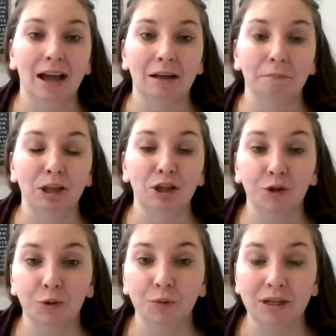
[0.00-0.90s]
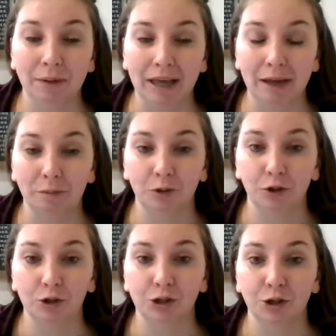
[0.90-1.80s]
you to be
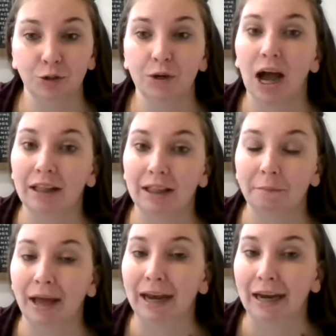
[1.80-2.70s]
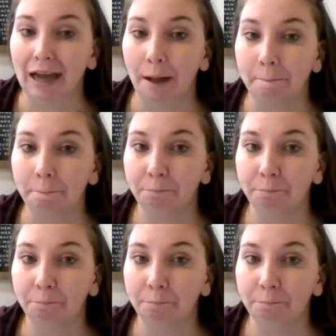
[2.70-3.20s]
able to not claim that income.